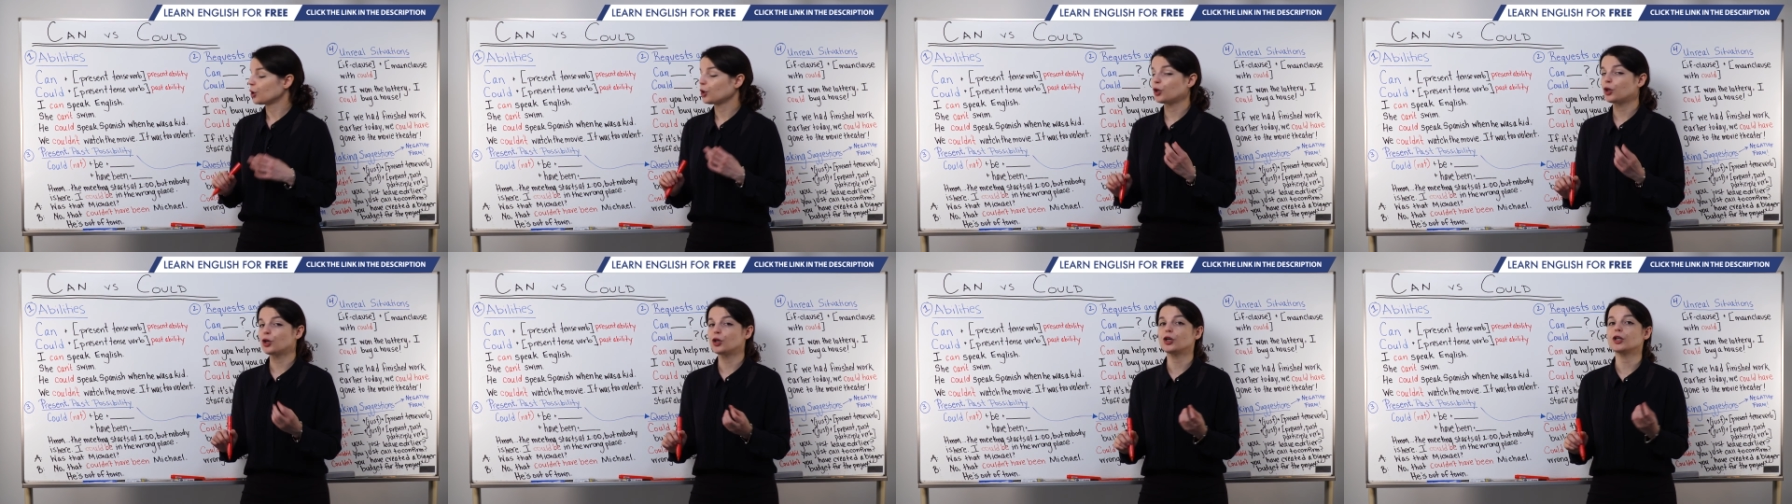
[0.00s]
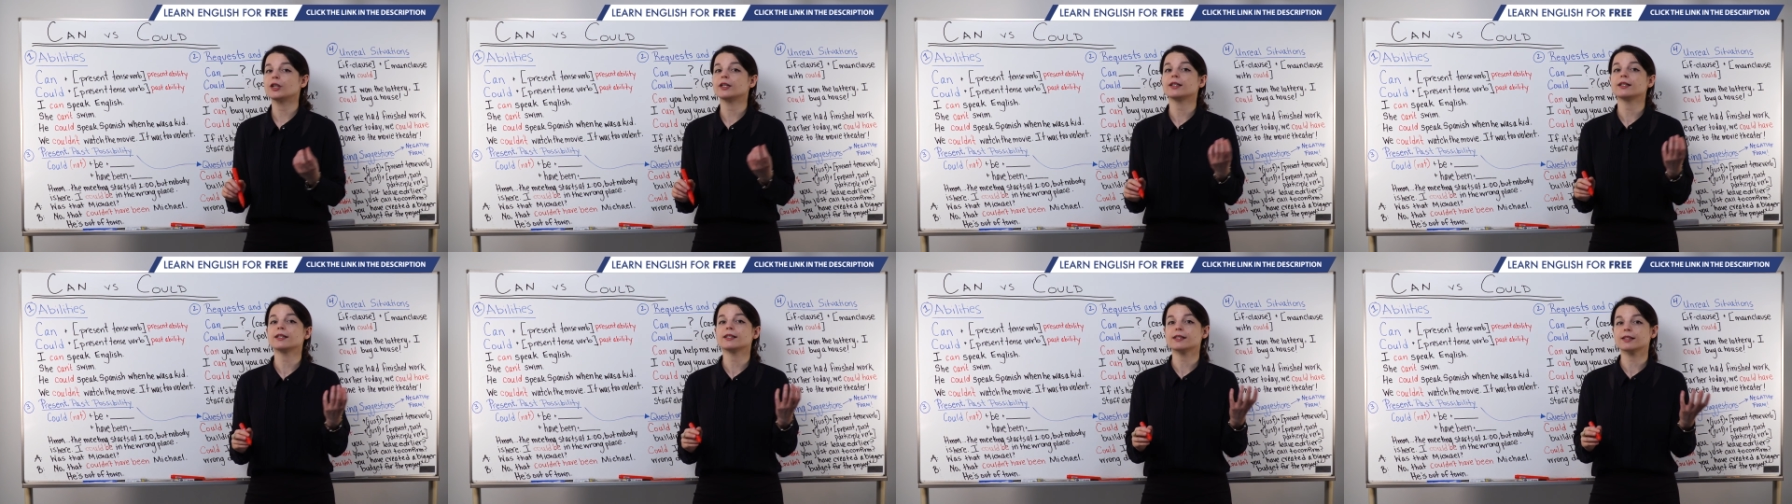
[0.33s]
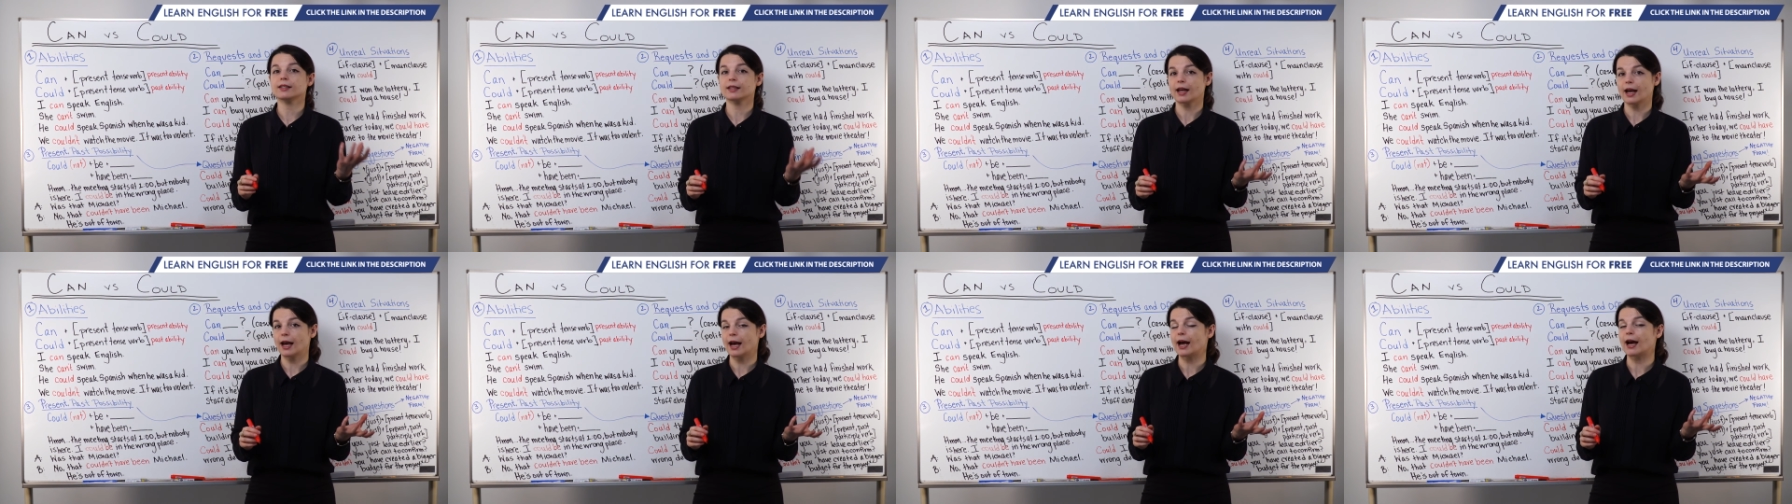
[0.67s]

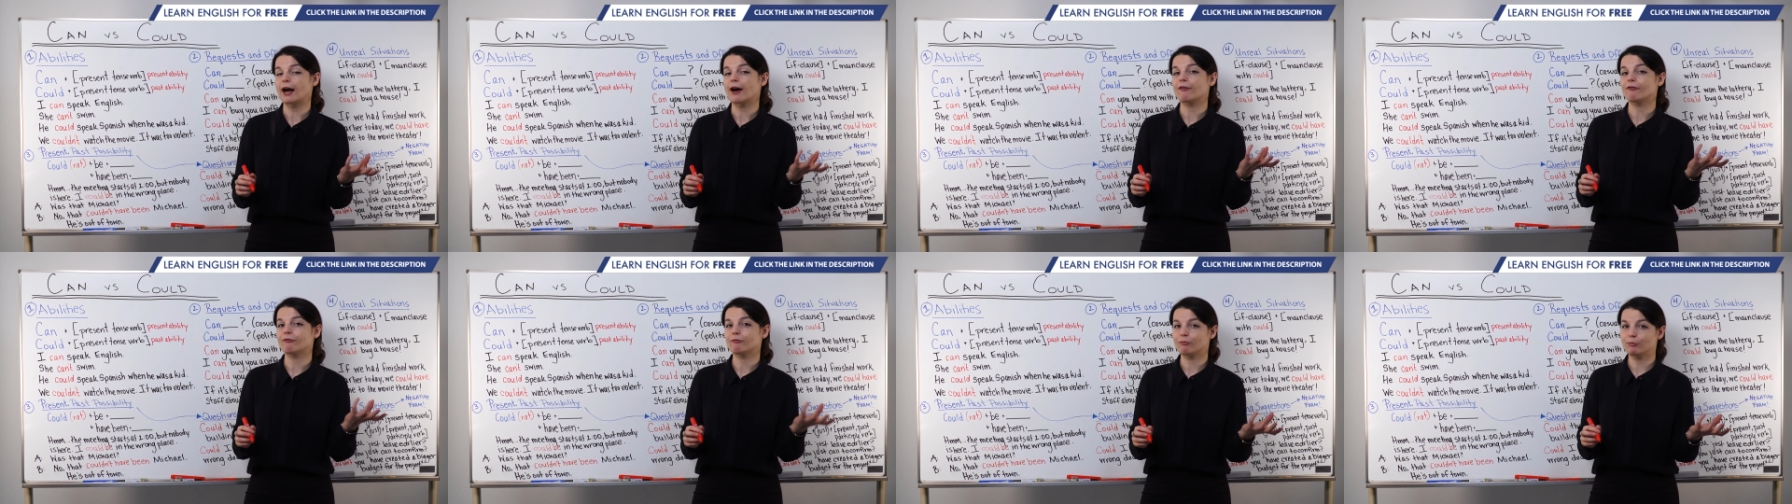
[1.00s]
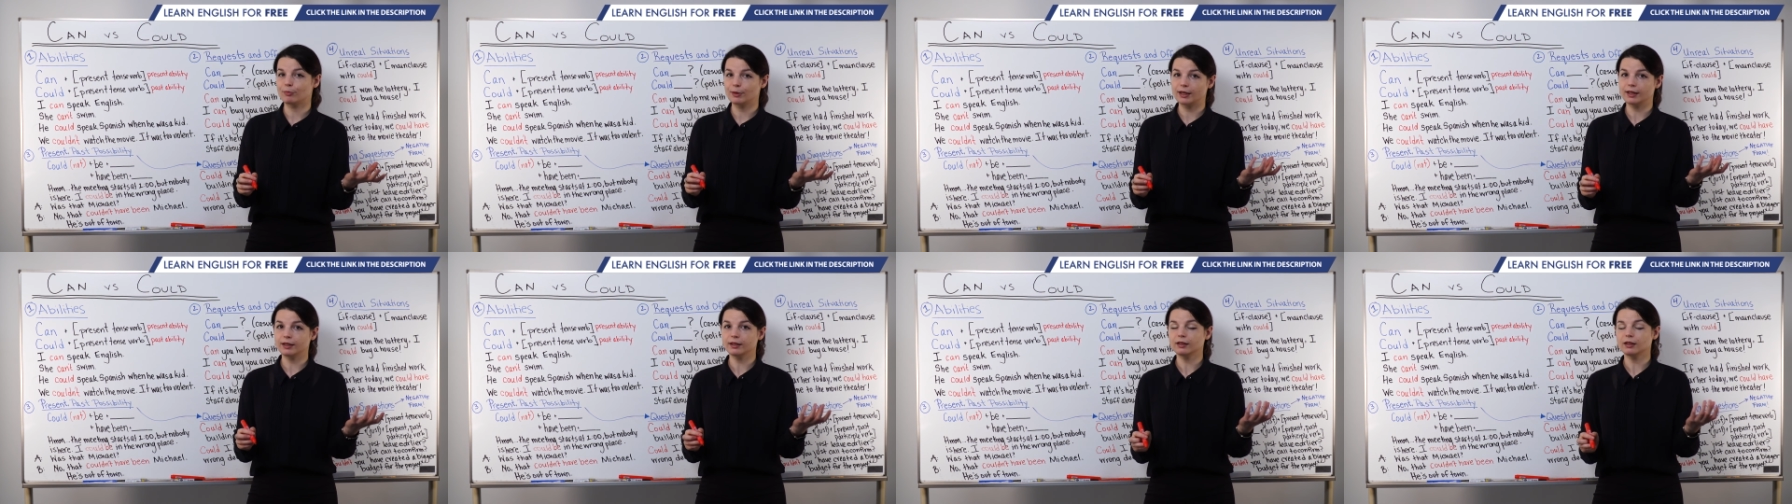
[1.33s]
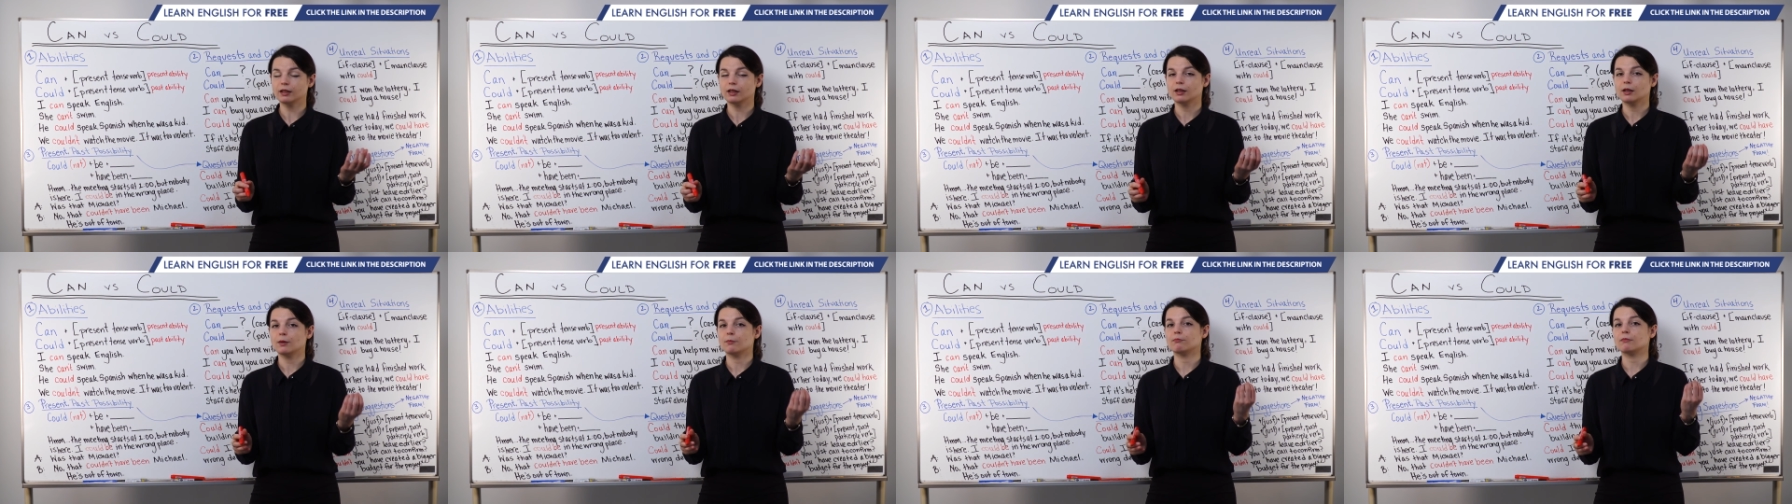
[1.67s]
couldn't have been
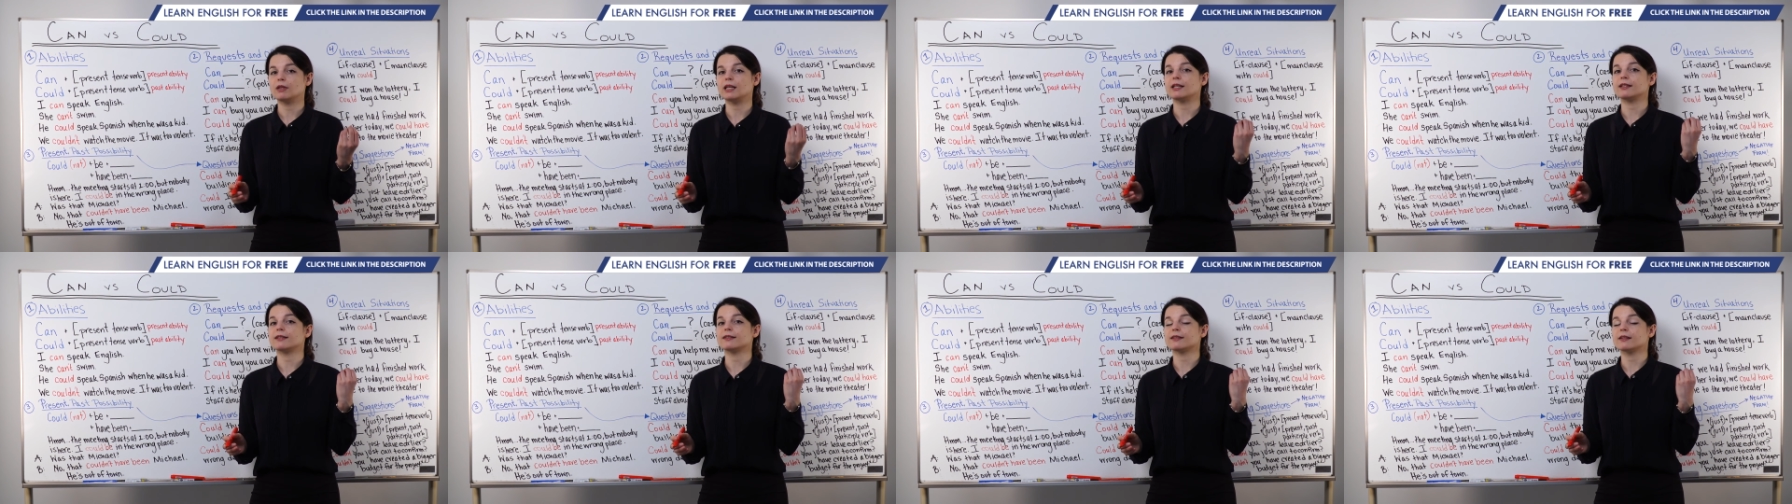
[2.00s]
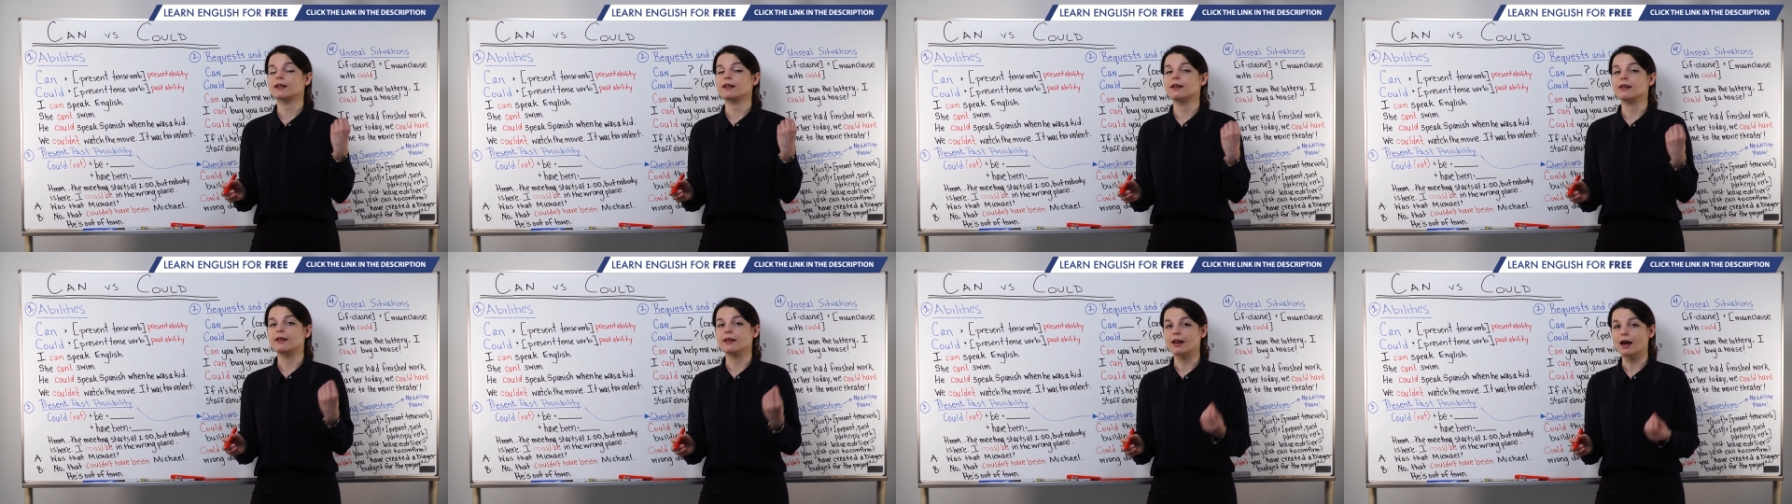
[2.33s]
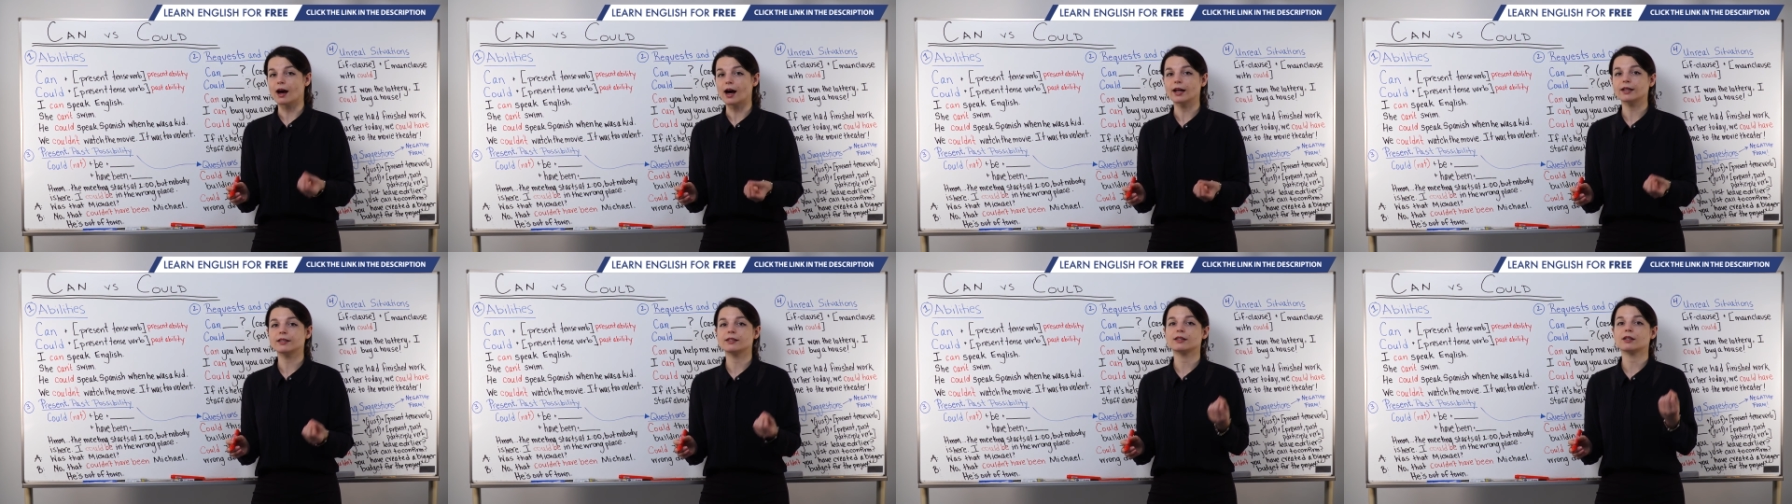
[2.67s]
means
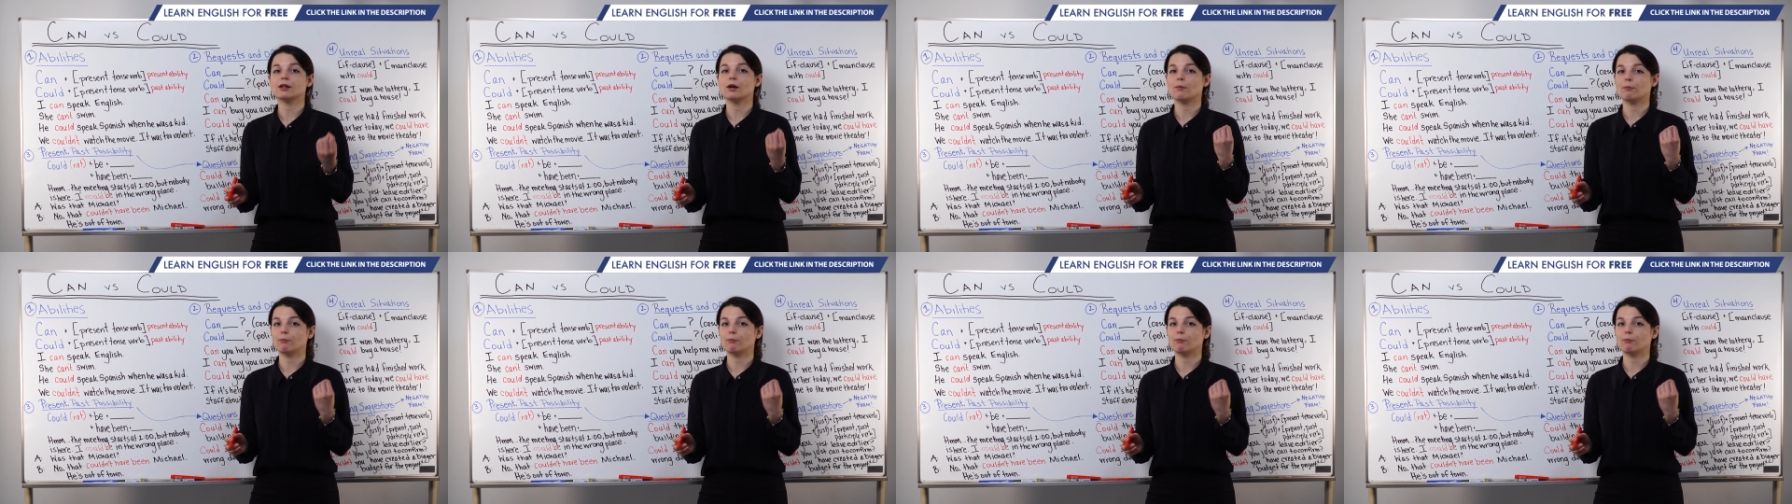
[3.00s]
not